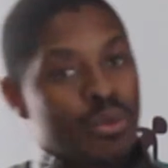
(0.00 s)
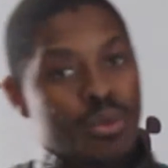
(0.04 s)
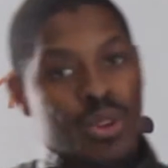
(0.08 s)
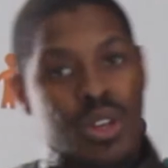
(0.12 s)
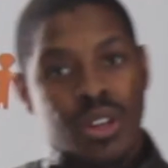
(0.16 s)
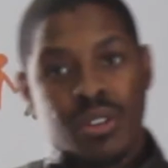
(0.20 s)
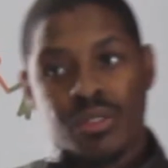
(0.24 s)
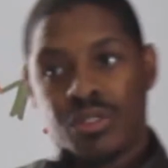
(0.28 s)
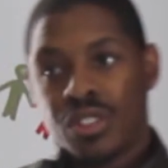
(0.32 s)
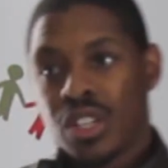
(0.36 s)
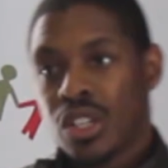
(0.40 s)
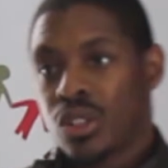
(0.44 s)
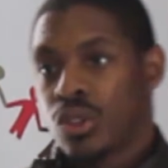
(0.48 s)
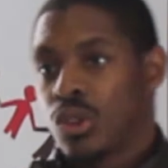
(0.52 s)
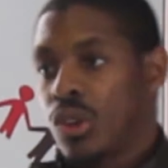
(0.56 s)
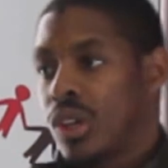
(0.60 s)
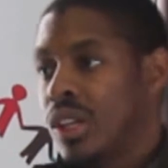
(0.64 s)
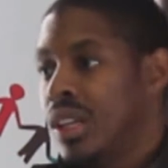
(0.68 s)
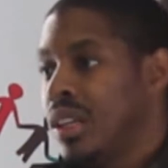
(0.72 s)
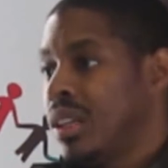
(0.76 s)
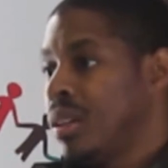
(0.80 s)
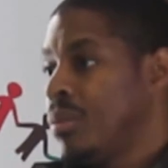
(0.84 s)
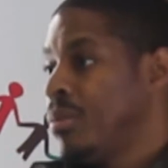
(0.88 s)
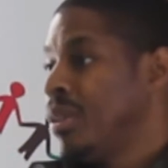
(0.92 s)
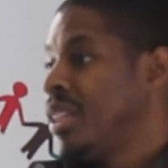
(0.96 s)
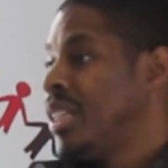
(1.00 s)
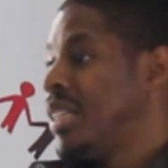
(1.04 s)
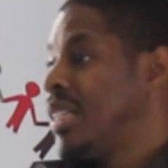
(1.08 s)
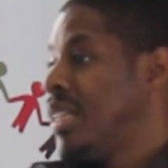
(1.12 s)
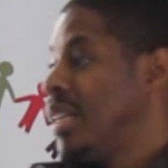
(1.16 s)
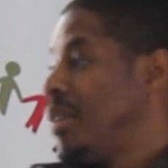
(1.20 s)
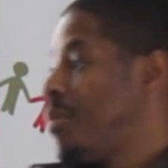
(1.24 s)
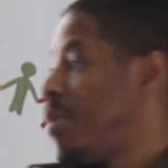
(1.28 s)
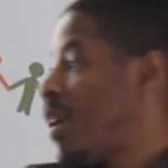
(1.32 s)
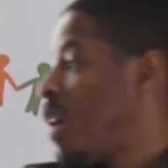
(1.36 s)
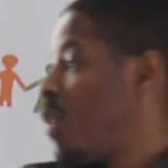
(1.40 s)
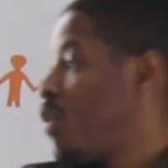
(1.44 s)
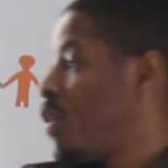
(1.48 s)
we've just gone a little bit
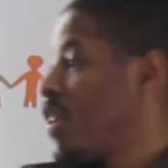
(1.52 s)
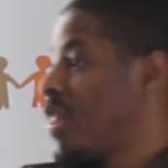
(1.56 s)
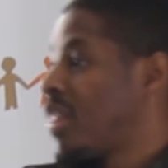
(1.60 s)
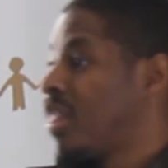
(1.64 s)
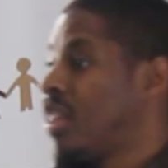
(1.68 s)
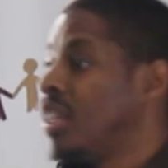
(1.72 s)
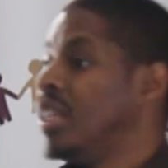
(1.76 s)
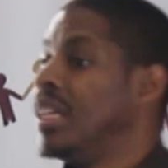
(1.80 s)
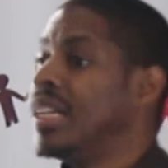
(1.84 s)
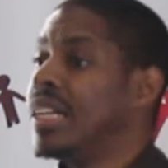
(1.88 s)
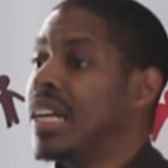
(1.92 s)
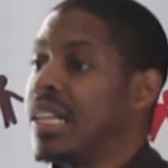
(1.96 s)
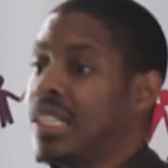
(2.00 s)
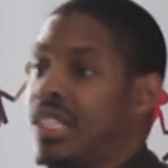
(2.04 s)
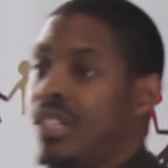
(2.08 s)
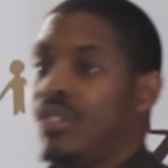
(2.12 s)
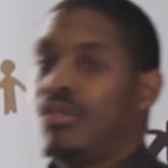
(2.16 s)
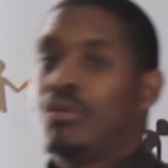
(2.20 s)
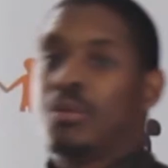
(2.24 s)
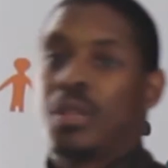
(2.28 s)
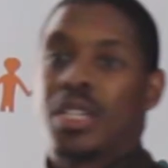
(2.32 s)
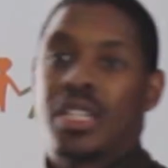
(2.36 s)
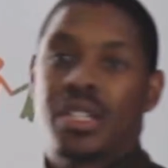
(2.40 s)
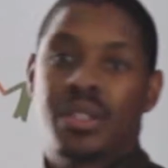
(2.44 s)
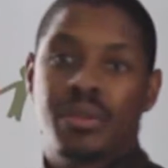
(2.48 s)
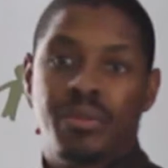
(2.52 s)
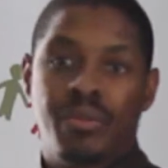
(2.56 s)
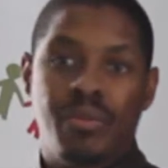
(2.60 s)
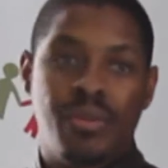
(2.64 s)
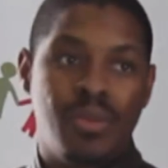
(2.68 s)
deeper with learner achievement.